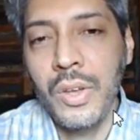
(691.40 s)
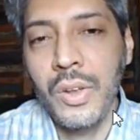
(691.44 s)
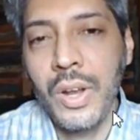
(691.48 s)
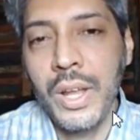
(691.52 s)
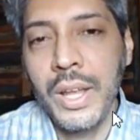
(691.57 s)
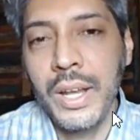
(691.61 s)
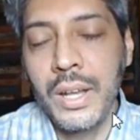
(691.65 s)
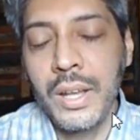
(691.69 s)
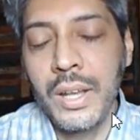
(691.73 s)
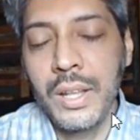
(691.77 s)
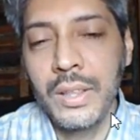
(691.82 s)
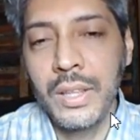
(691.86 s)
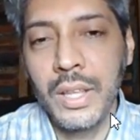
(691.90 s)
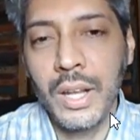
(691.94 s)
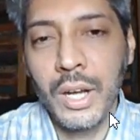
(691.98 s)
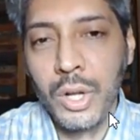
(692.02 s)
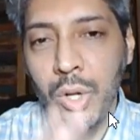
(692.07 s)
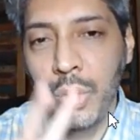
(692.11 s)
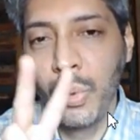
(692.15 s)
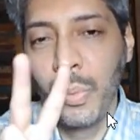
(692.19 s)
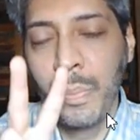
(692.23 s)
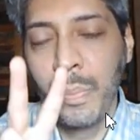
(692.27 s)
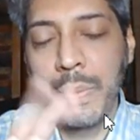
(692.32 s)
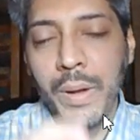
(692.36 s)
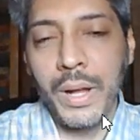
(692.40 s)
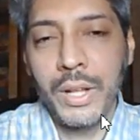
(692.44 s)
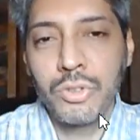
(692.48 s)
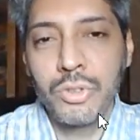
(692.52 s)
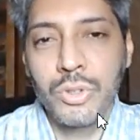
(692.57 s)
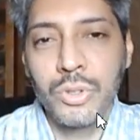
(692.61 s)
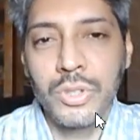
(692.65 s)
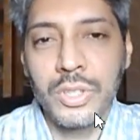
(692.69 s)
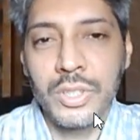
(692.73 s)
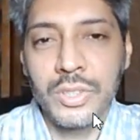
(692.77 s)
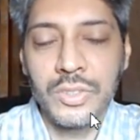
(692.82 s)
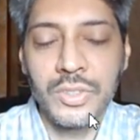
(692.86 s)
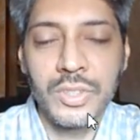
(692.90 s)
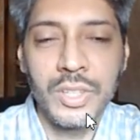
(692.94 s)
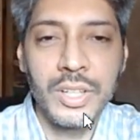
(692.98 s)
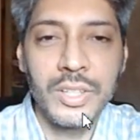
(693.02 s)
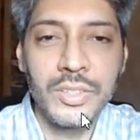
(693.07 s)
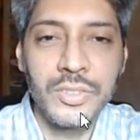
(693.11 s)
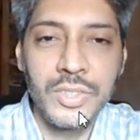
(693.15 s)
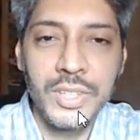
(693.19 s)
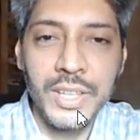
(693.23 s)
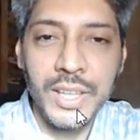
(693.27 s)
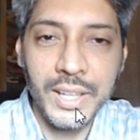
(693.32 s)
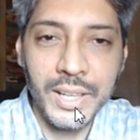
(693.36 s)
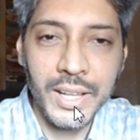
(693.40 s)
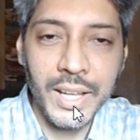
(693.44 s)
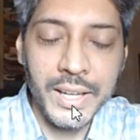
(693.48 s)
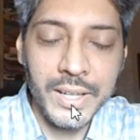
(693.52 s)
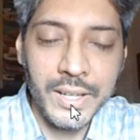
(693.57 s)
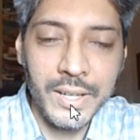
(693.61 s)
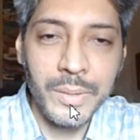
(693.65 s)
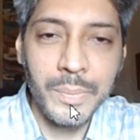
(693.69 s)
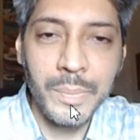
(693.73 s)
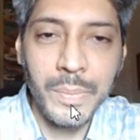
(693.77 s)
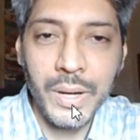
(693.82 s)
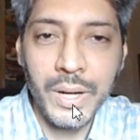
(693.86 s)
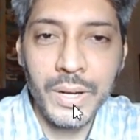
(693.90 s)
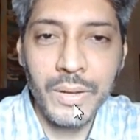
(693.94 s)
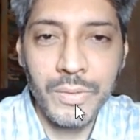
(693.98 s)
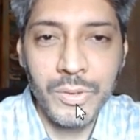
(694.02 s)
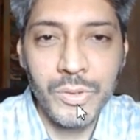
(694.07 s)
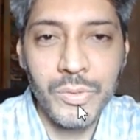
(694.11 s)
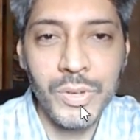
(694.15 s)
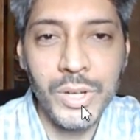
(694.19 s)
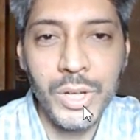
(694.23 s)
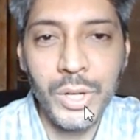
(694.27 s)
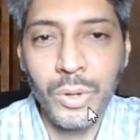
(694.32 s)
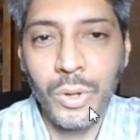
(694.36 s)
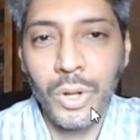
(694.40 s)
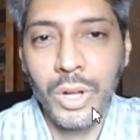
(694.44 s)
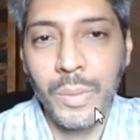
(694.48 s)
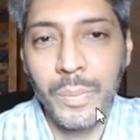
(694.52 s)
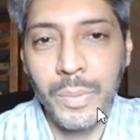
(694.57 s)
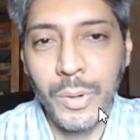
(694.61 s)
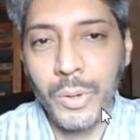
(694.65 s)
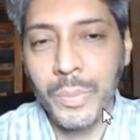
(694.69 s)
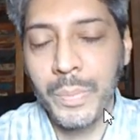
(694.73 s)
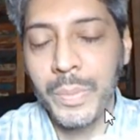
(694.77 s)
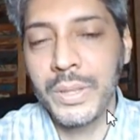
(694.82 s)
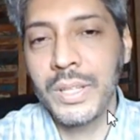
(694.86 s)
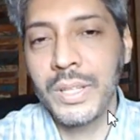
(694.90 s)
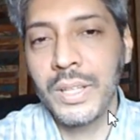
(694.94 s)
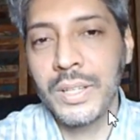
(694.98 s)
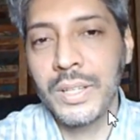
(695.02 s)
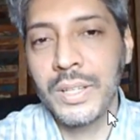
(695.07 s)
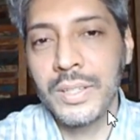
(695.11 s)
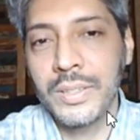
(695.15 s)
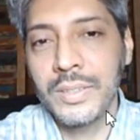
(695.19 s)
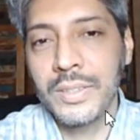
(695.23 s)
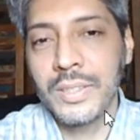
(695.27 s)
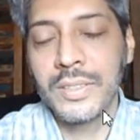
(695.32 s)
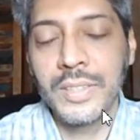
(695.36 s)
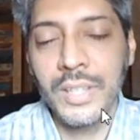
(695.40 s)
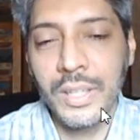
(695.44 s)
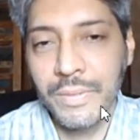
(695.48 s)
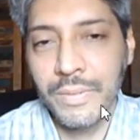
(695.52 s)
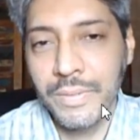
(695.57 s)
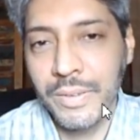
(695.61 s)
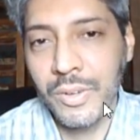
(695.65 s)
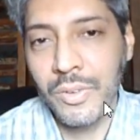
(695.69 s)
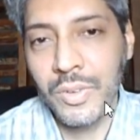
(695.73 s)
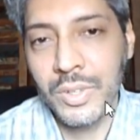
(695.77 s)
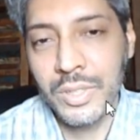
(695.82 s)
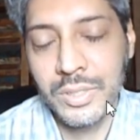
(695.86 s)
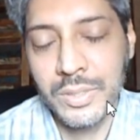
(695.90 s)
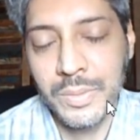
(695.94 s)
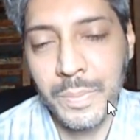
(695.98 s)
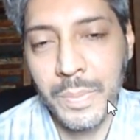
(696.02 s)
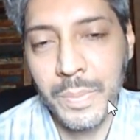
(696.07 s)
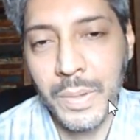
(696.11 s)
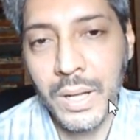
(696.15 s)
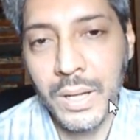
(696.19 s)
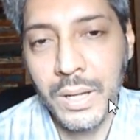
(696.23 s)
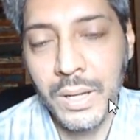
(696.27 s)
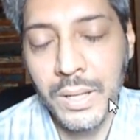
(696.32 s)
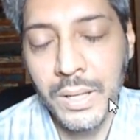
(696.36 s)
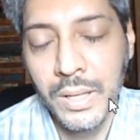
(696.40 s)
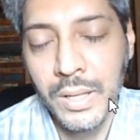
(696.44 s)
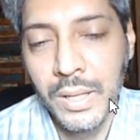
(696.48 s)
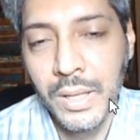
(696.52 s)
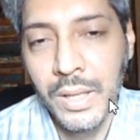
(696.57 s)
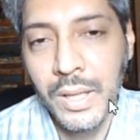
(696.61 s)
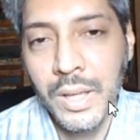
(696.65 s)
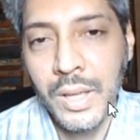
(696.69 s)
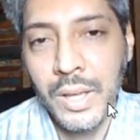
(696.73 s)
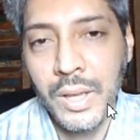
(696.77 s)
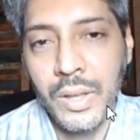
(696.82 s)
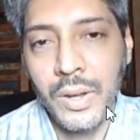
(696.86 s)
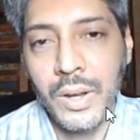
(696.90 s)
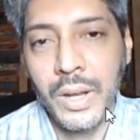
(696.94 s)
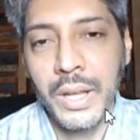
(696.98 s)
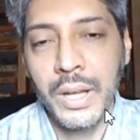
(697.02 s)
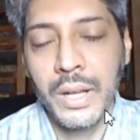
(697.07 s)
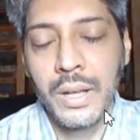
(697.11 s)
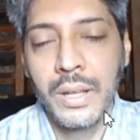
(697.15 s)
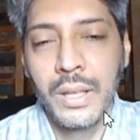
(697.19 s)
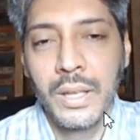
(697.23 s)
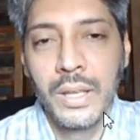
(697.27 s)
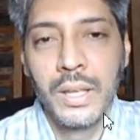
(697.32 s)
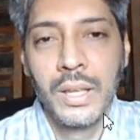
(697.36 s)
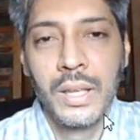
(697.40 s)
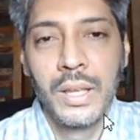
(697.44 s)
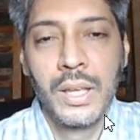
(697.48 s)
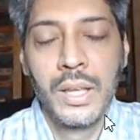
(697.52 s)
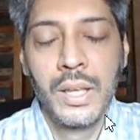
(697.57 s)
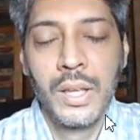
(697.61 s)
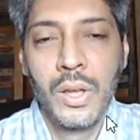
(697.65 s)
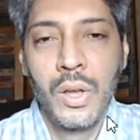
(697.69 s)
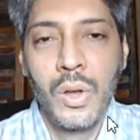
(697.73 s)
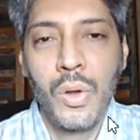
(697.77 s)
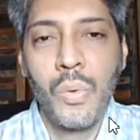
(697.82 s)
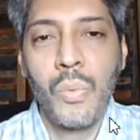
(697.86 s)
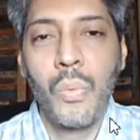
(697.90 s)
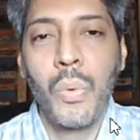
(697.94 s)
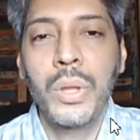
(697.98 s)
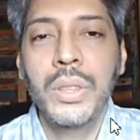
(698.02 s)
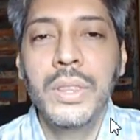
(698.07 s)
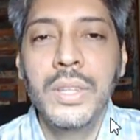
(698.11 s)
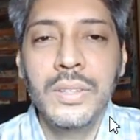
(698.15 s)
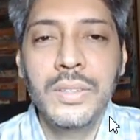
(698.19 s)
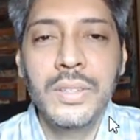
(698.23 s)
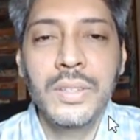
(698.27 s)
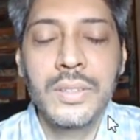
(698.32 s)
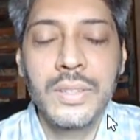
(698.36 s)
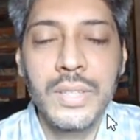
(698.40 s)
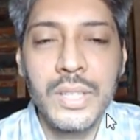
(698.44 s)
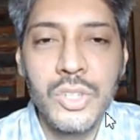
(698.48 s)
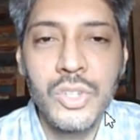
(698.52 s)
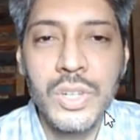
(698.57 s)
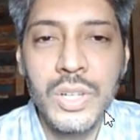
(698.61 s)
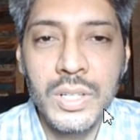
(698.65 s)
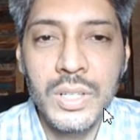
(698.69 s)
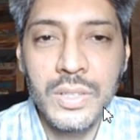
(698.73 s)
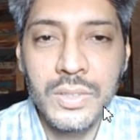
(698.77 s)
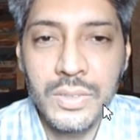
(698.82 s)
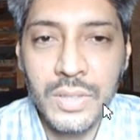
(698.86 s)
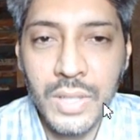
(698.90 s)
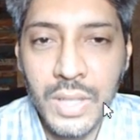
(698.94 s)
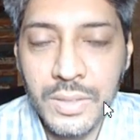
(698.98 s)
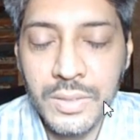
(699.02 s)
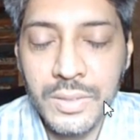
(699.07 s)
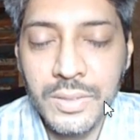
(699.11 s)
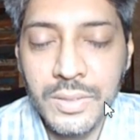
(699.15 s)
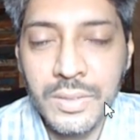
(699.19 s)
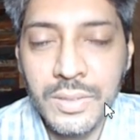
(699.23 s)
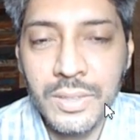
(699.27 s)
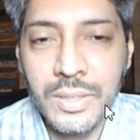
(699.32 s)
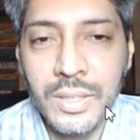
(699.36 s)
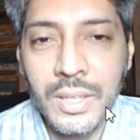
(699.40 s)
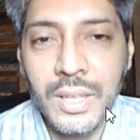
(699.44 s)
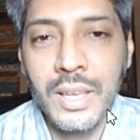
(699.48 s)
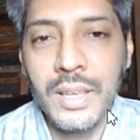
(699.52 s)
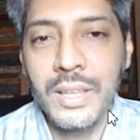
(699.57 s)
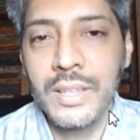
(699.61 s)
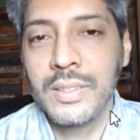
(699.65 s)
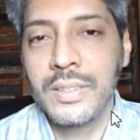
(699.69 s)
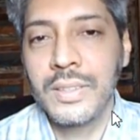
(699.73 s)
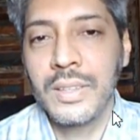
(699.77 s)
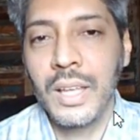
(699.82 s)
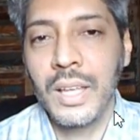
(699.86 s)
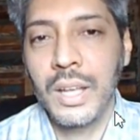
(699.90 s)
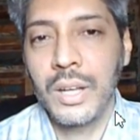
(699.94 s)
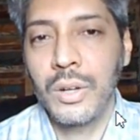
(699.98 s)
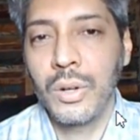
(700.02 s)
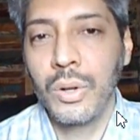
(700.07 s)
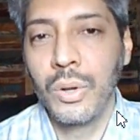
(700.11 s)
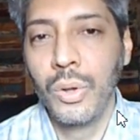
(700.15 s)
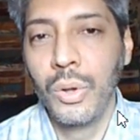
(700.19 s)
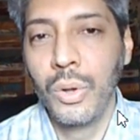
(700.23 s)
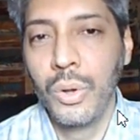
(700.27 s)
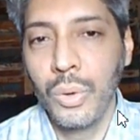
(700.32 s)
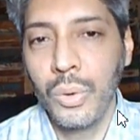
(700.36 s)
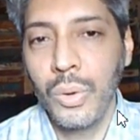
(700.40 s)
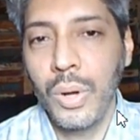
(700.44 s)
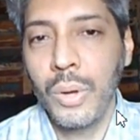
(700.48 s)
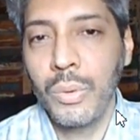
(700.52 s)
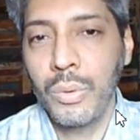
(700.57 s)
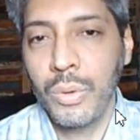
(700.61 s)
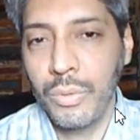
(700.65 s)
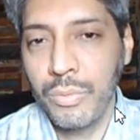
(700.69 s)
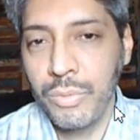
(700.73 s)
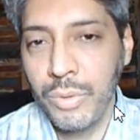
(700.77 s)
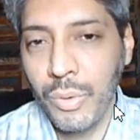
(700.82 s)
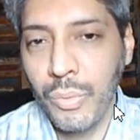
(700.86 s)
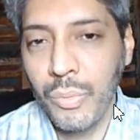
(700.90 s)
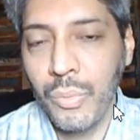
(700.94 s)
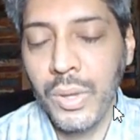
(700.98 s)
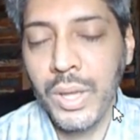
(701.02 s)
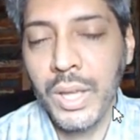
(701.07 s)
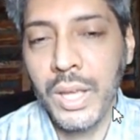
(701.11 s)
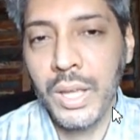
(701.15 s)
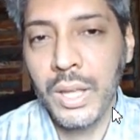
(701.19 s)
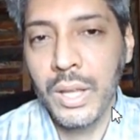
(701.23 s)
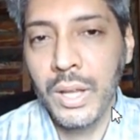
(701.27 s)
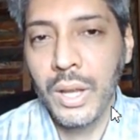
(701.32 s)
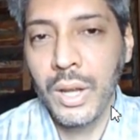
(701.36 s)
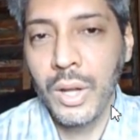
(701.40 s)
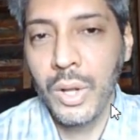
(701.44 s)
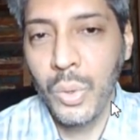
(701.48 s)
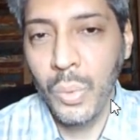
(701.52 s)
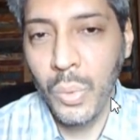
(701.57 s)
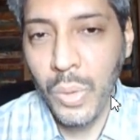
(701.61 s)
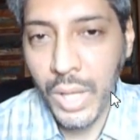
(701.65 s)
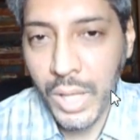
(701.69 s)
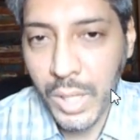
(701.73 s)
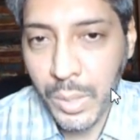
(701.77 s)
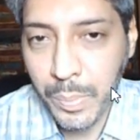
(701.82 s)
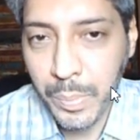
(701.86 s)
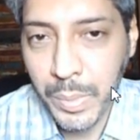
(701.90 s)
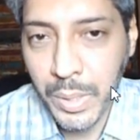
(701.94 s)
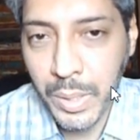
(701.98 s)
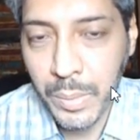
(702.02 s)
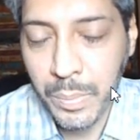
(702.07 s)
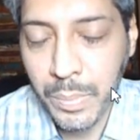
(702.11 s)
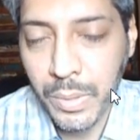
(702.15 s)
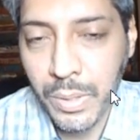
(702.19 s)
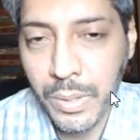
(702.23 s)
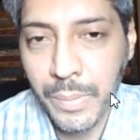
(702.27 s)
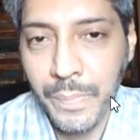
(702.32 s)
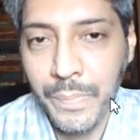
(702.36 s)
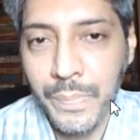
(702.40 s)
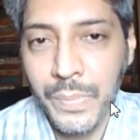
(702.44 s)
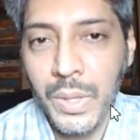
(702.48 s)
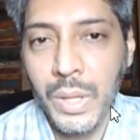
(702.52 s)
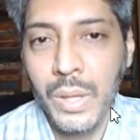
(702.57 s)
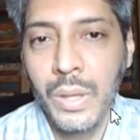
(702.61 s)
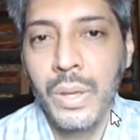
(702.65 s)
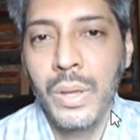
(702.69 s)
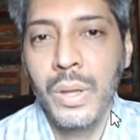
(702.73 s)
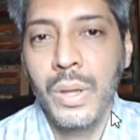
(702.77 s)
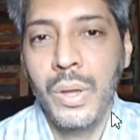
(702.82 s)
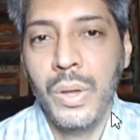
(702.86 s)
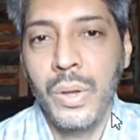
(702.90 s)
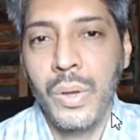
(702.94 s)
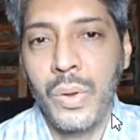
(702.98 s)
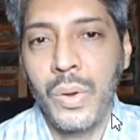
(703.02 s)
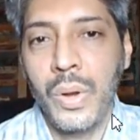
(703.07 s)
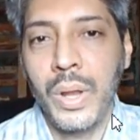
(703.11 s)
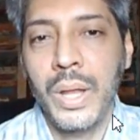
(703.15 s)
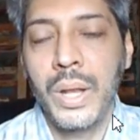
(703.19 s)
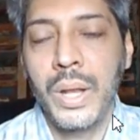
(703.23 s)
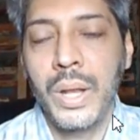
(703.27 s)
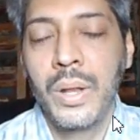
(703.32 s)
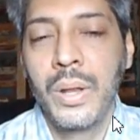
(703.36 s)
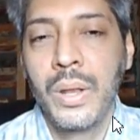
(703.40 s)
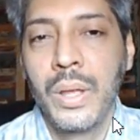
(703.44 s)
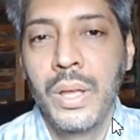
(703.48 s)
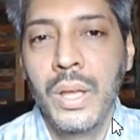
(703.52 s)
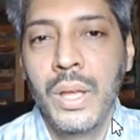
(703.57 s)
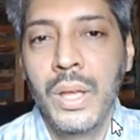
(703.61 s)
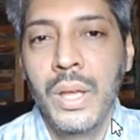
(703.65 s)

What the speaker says: Right, there are two parts to this. There is the enlightened part, which we'll talk about, but there is the self-interest part. Right, what this essentially says is that go out of your way to help people. Right,